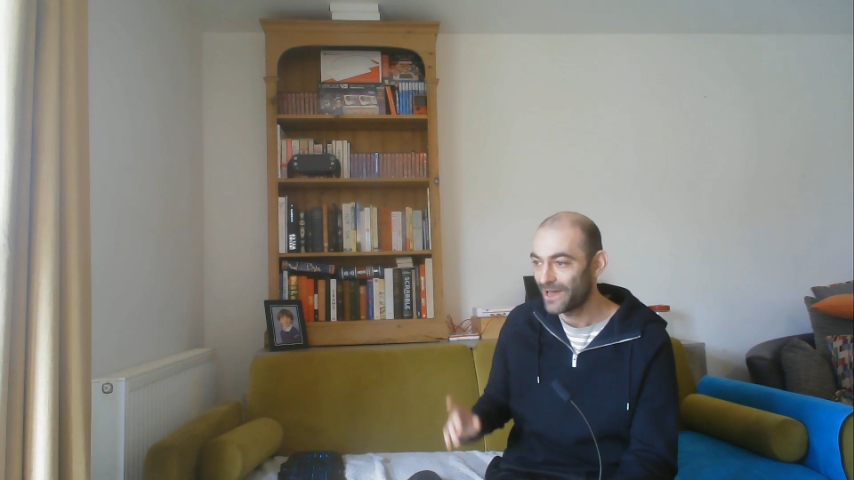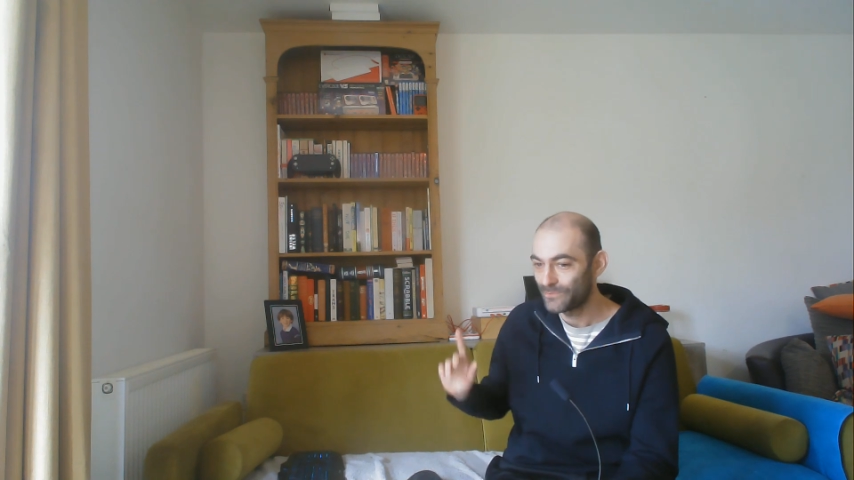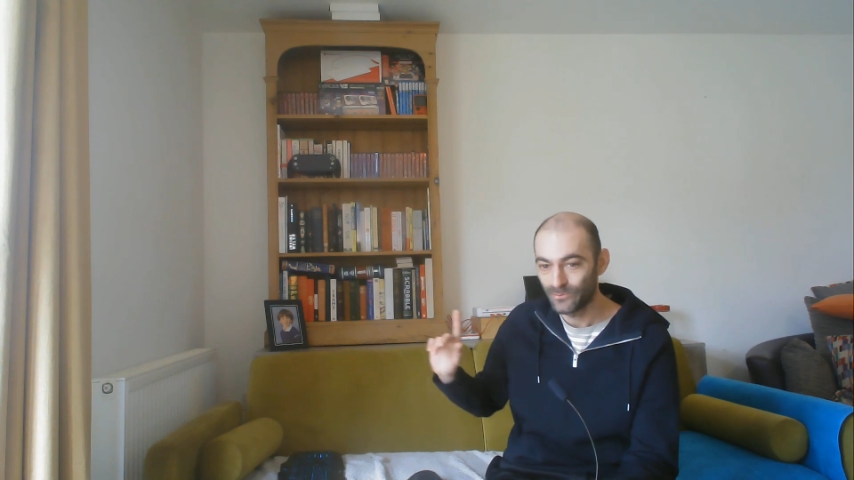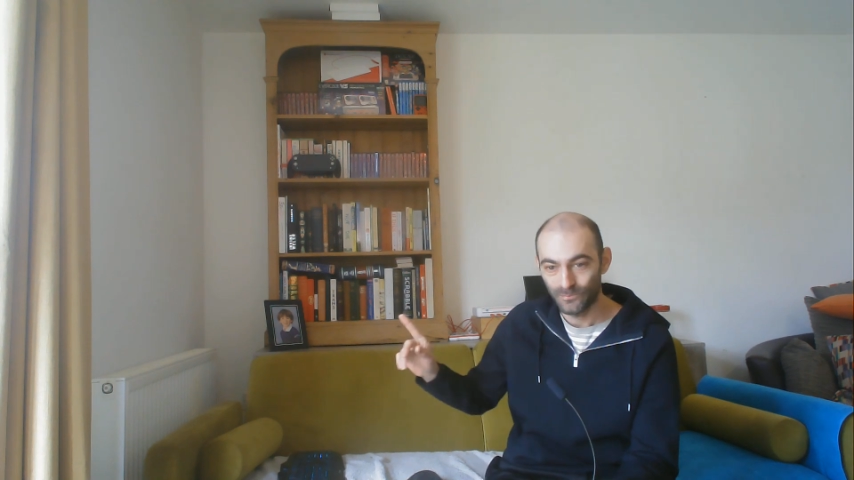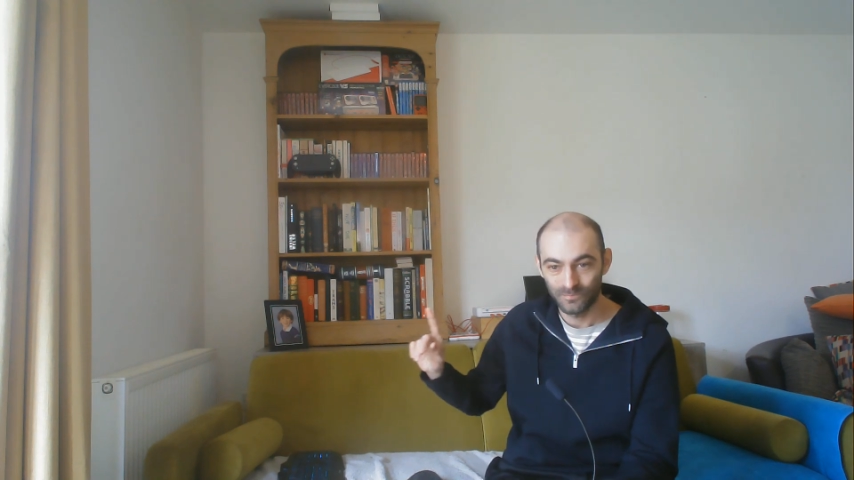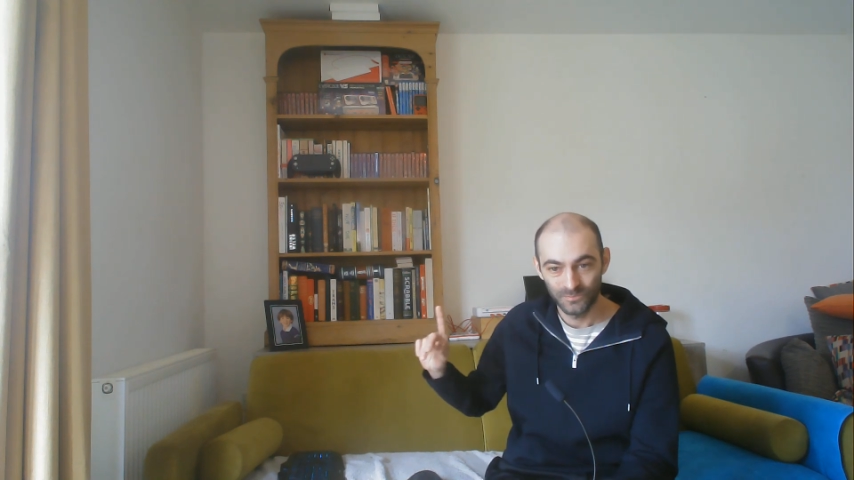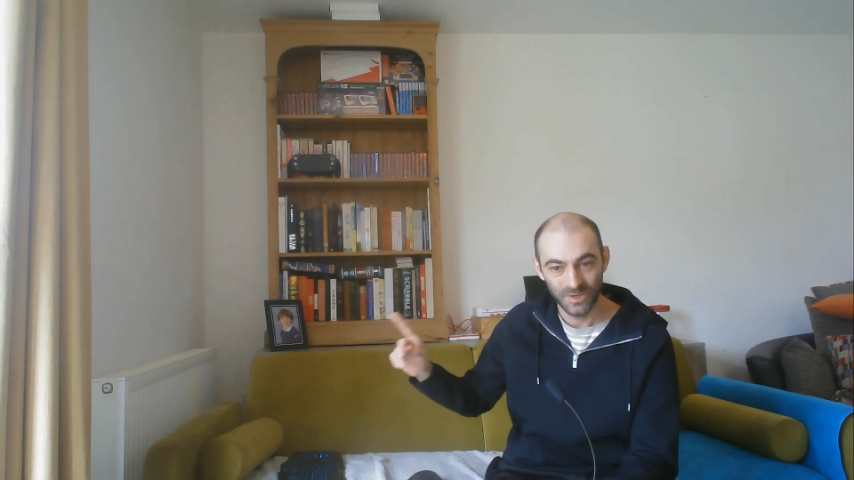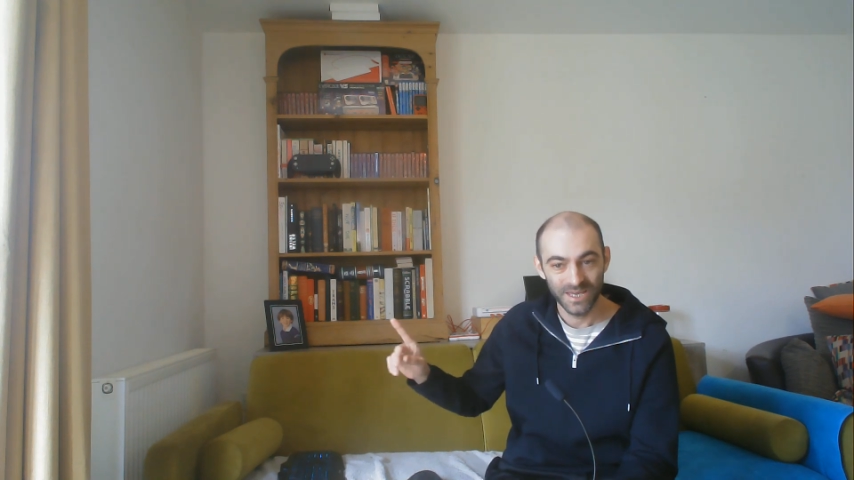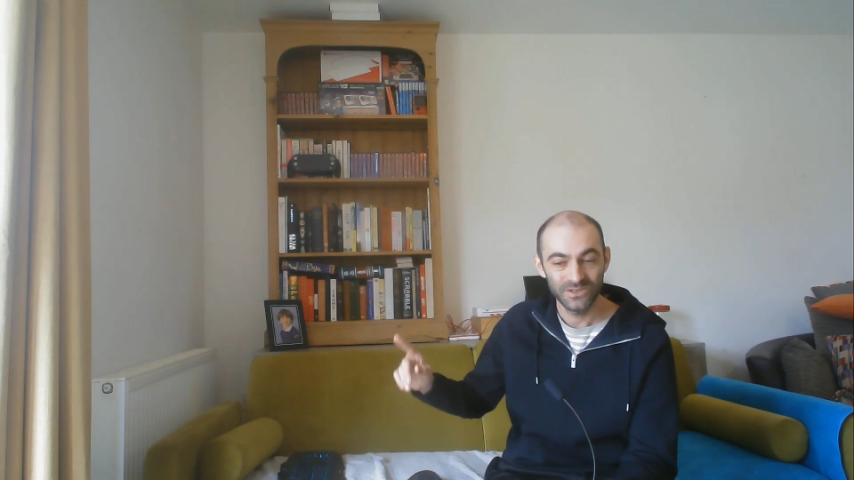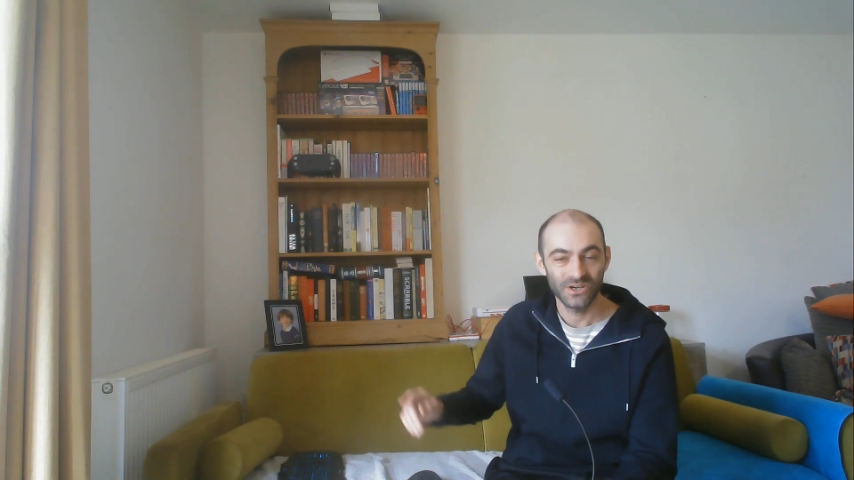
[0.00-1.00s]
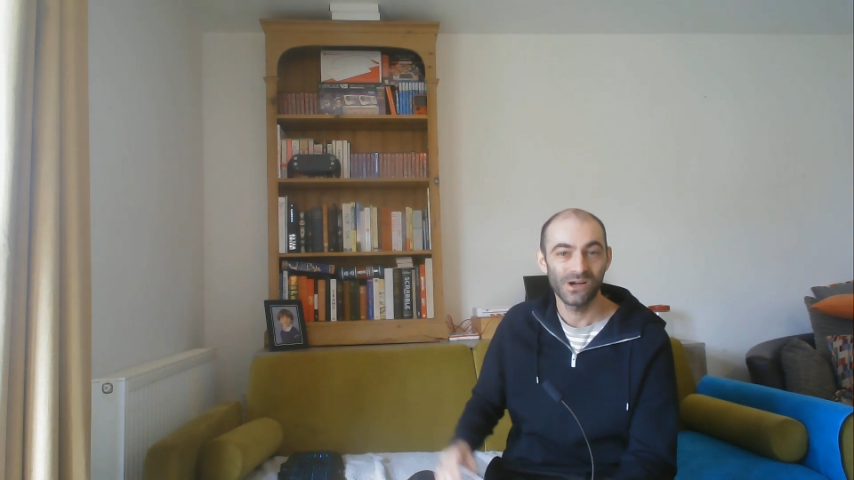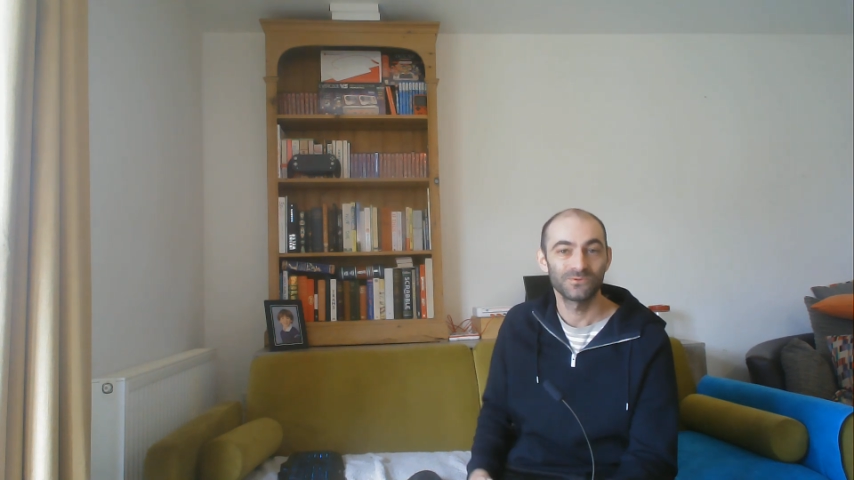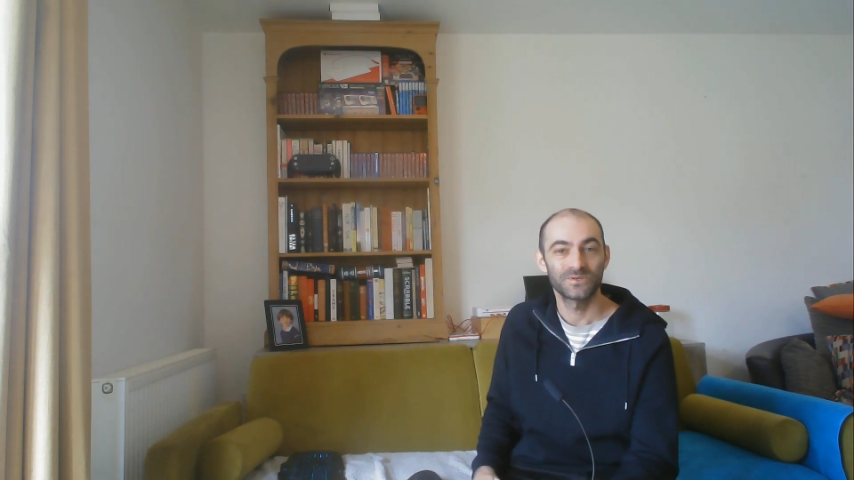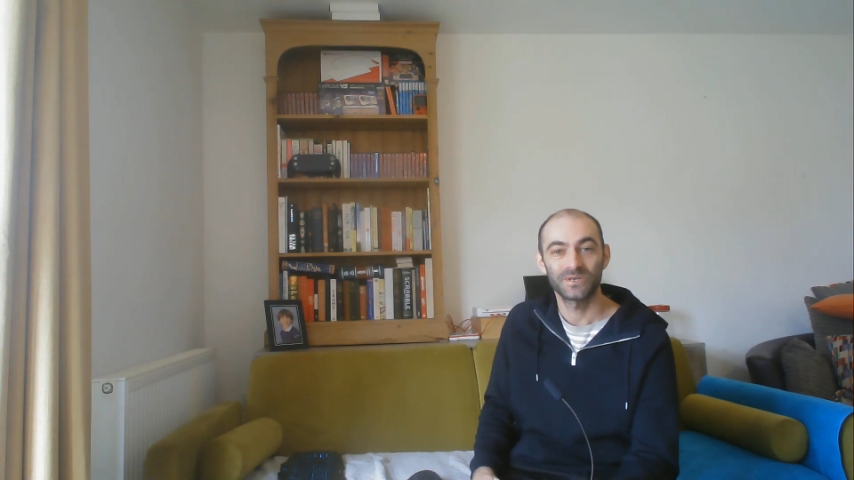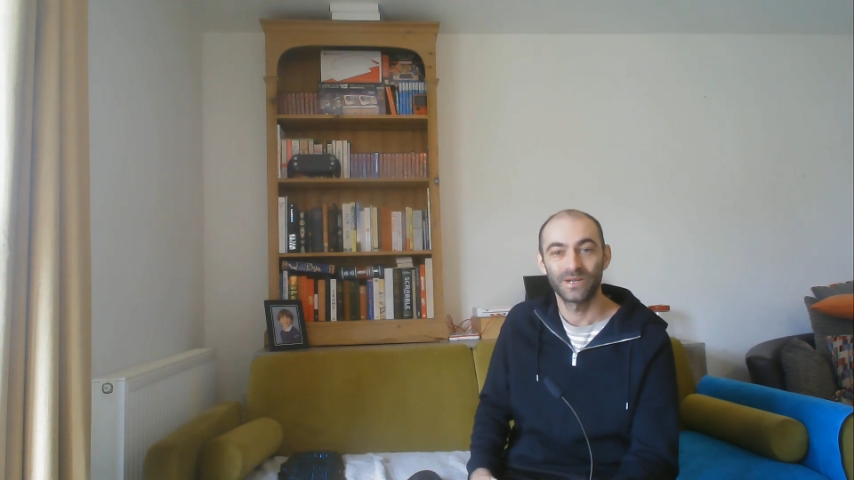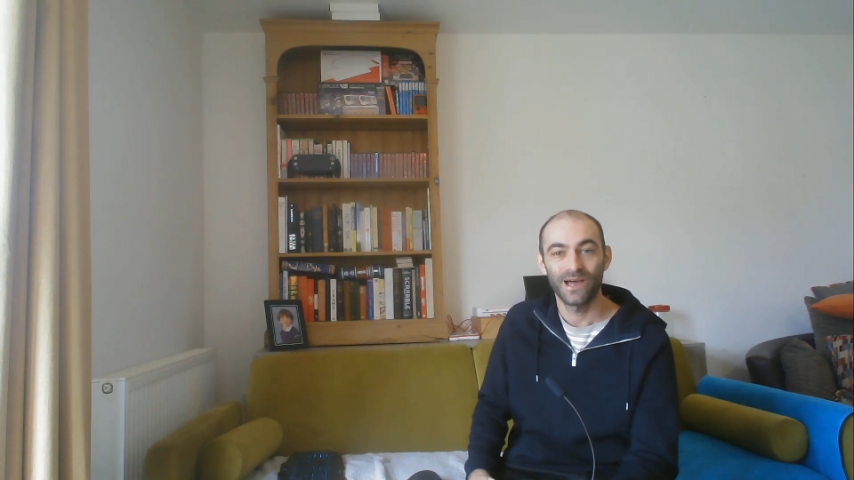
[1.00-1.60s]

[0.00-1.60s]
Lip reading: but King Charles is going to